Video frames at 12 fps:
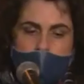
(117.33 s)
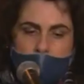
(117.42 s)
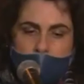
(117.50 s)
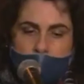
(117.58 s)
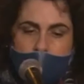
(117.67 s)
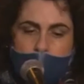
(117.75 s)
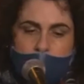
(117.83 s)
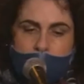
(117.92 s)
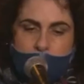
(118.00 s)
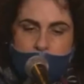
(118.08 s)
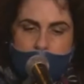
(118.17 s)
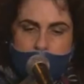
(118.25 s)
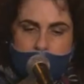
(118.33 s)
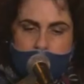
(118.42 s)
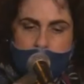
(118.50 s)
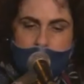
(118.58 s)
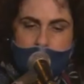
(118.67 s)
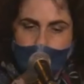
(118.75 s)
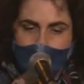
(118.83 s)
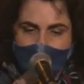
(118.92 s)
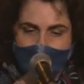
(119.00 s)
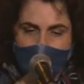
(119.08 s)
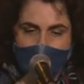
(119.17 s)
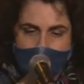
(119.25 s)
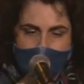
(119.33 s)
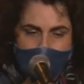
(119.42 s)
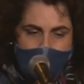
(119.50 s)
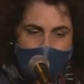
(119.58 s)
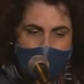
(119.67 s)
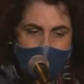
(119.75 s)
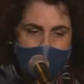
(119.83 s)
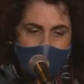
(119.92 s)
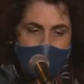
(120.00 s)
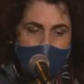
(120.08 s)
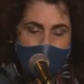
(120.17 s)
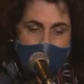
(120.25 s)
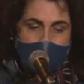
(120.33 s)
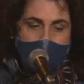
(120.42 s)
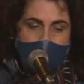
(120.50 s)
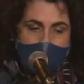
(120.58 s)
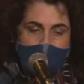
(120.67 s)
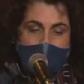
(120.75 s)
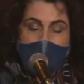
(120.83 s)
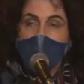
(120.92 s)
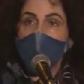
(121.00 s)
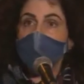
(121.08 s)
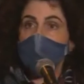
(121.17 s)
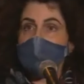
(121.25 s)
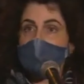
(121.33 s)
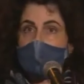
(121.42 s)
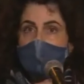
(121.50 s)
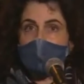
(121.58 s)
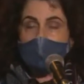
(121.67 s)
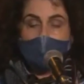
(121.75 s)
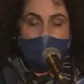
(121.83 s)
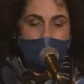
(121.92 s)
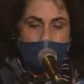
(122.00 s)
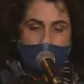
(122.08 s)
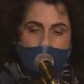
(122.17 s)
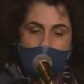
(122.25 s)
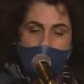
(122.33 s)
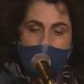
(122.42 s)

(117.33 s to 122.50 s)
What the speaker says: because we died in this hour of trial. For Delp, his